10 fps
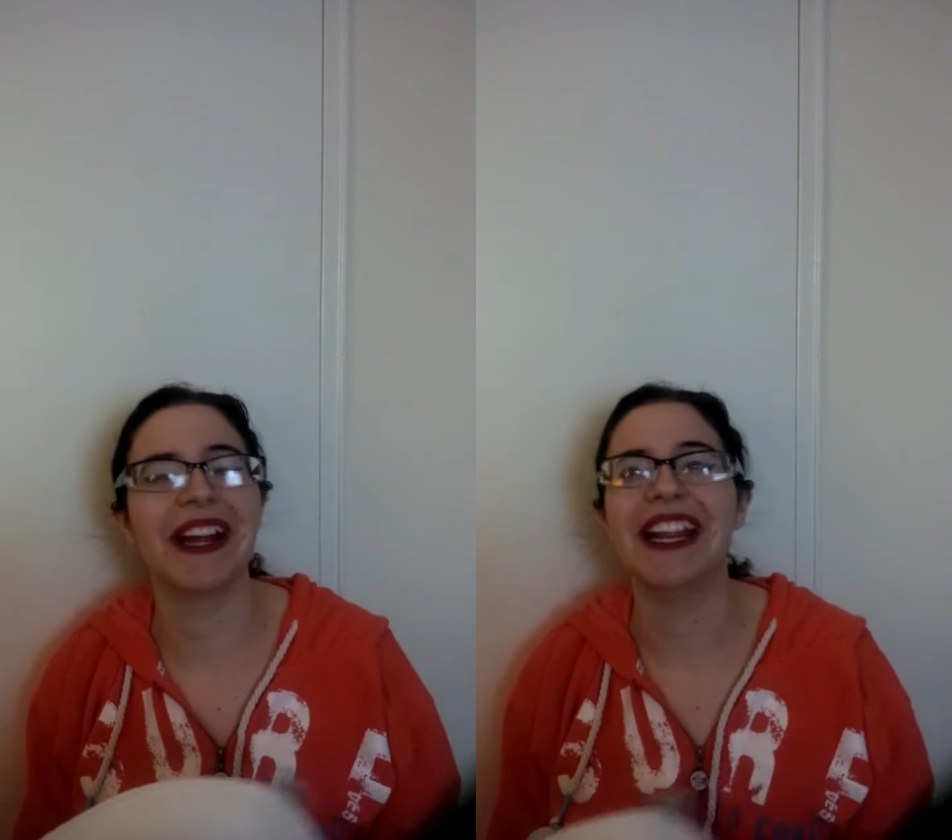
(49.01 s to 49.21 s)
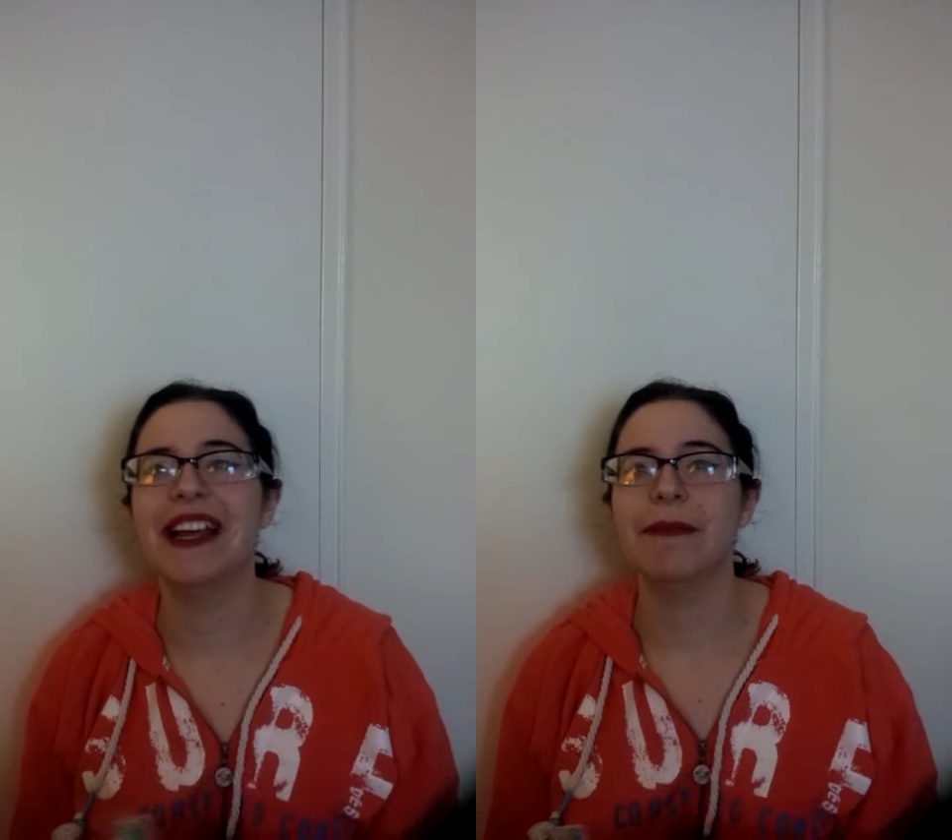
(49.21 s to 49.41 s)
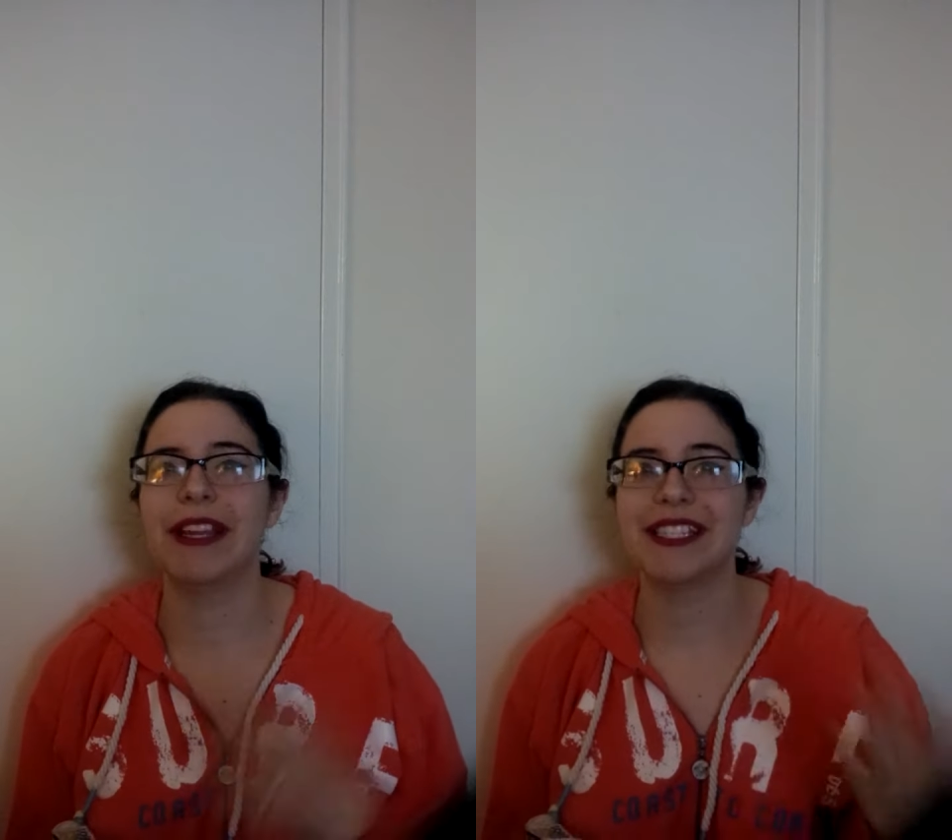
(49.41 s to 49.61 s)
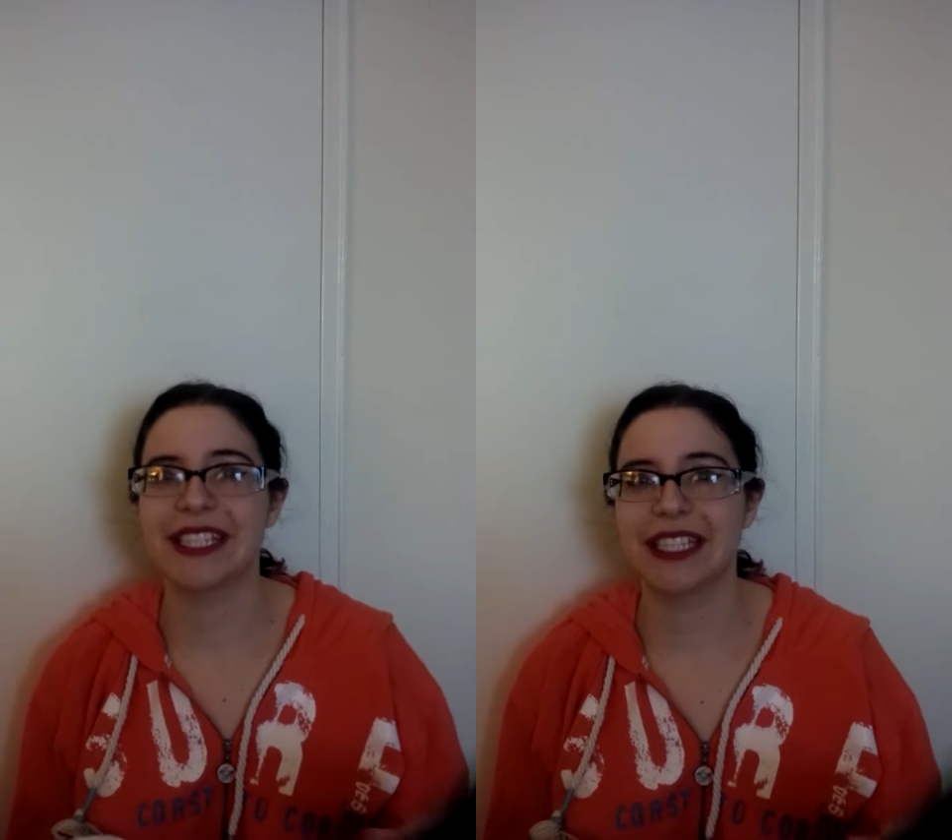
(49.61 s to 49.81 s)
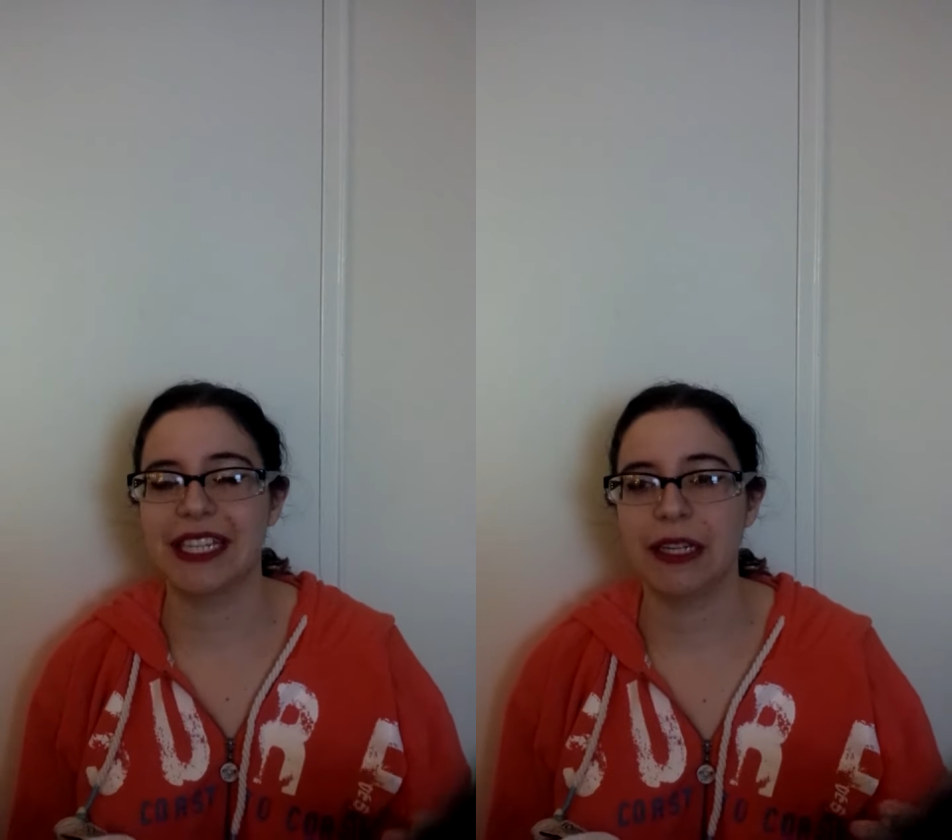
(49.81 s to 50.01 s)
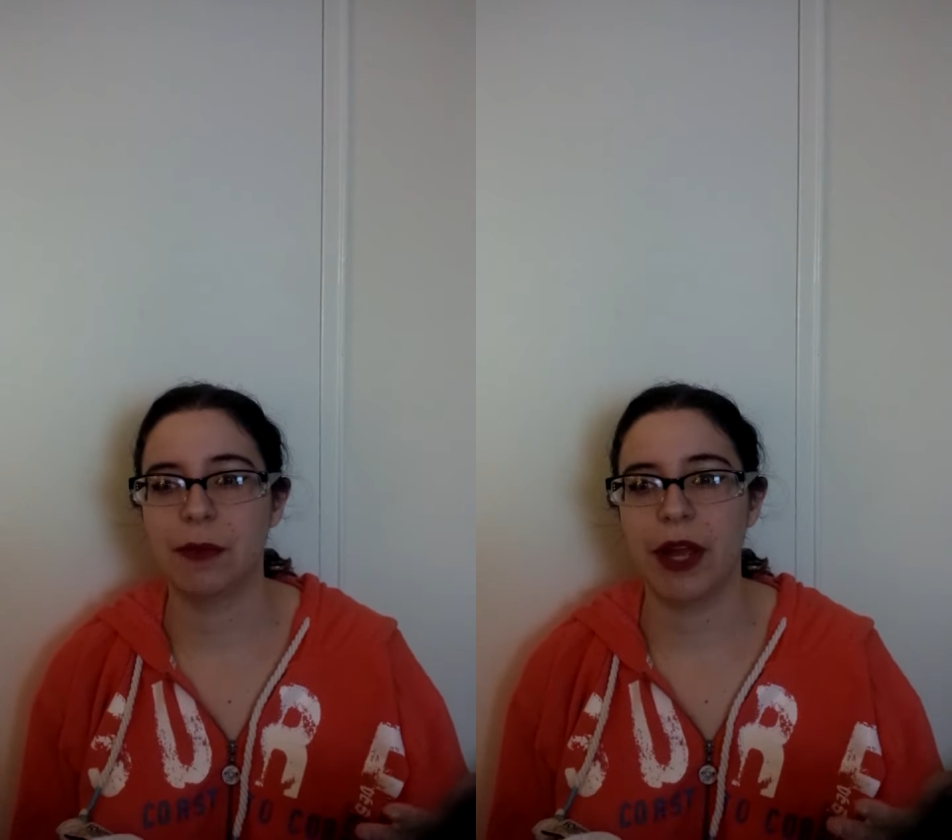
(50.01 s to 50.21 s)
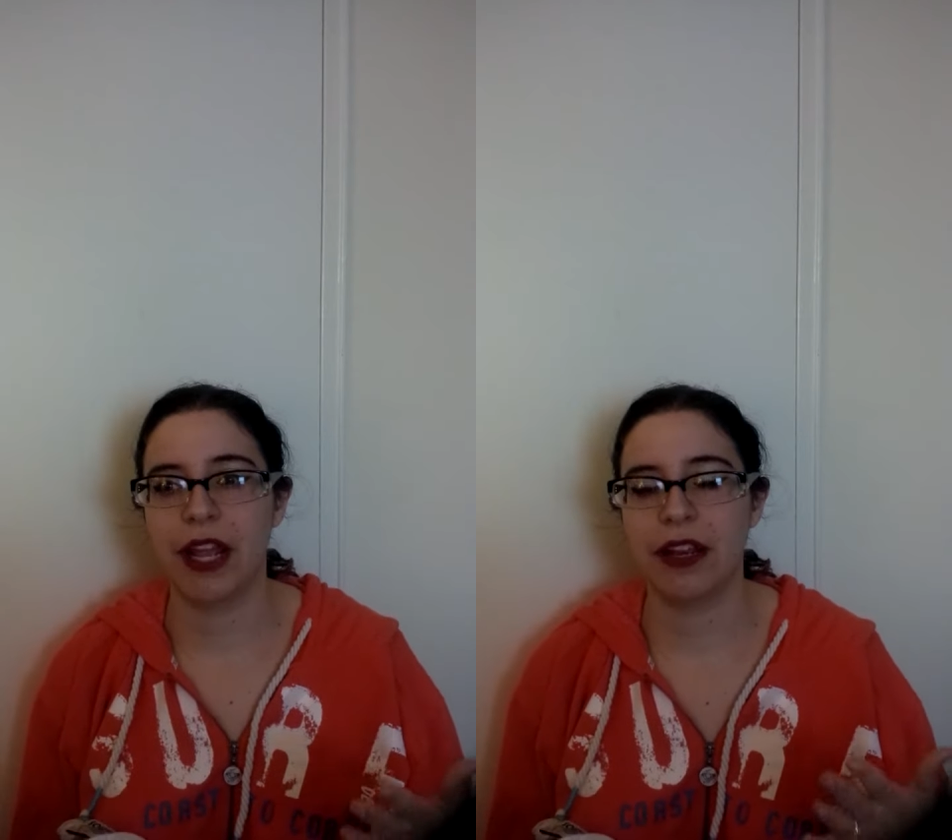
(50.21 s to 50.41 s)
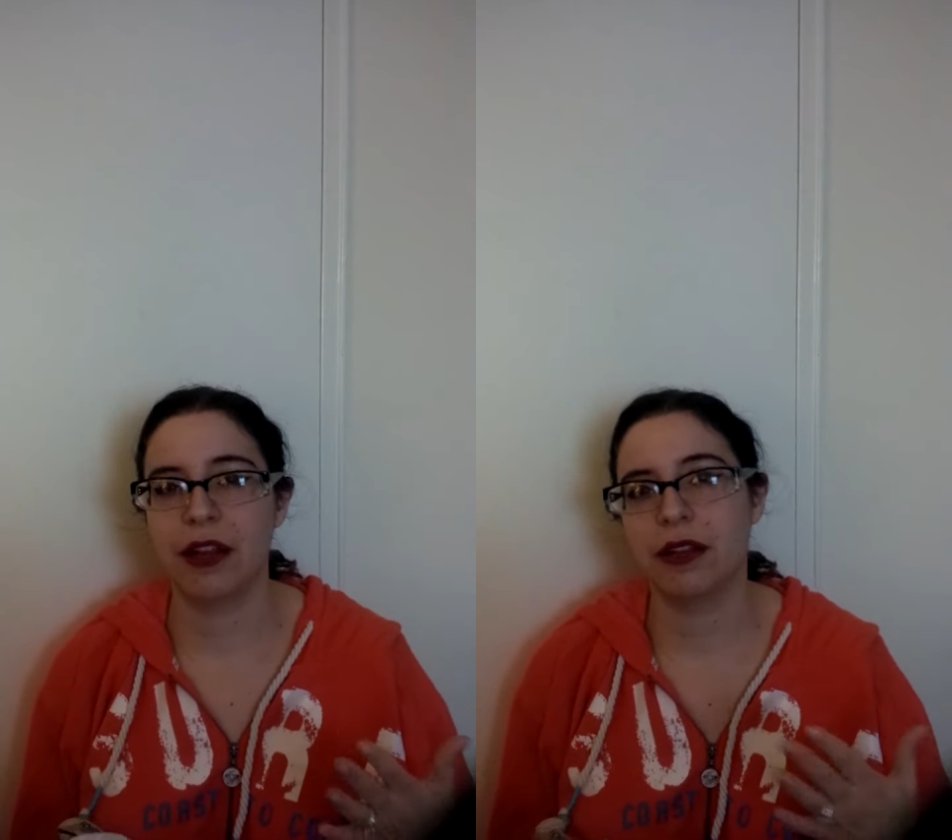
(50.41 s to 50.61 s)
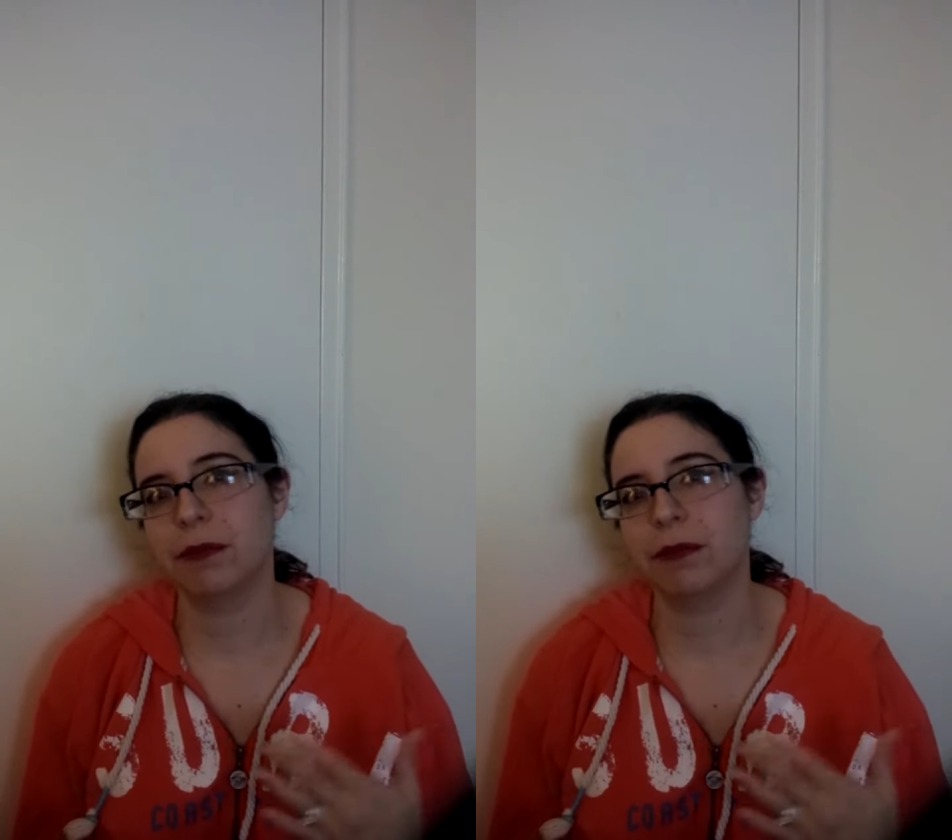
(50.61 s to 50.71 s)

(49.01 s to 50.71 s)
but basically when